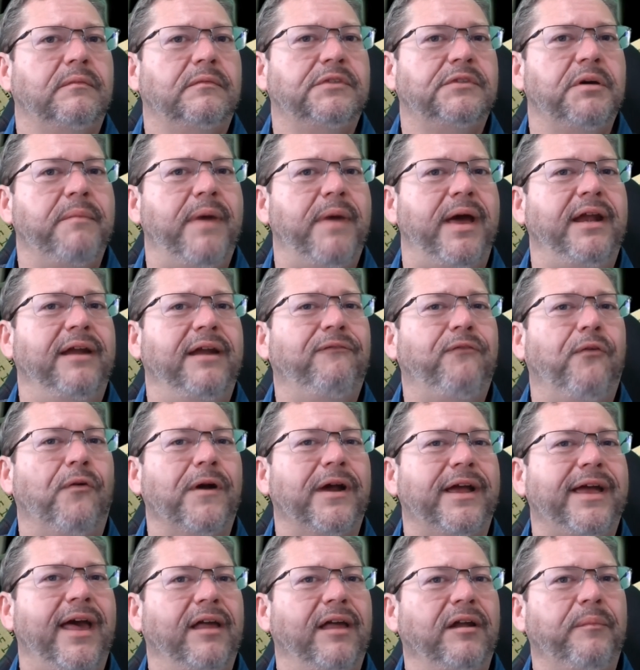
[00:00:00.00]
demanding for
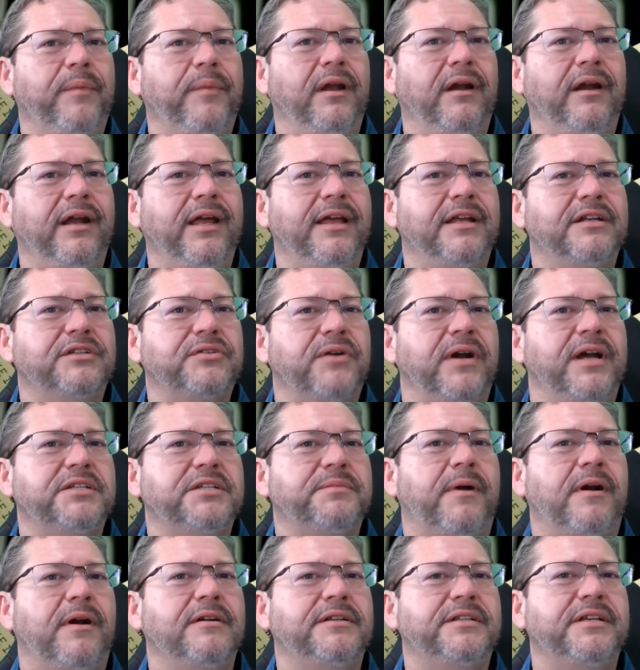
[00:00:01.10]
accountability and
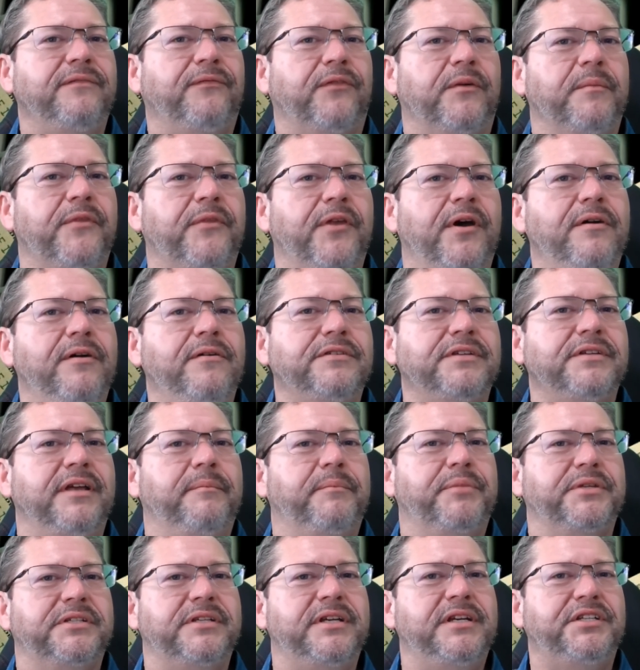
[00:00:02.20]
transparency from those in
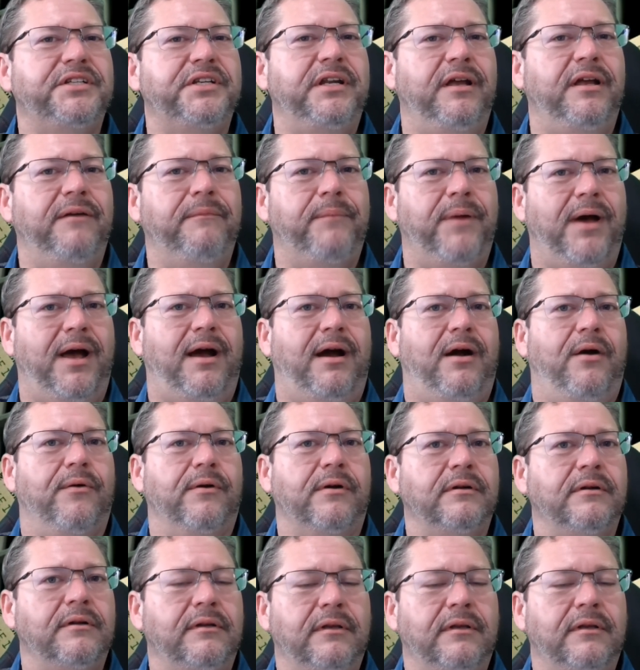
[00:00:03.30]
position of power.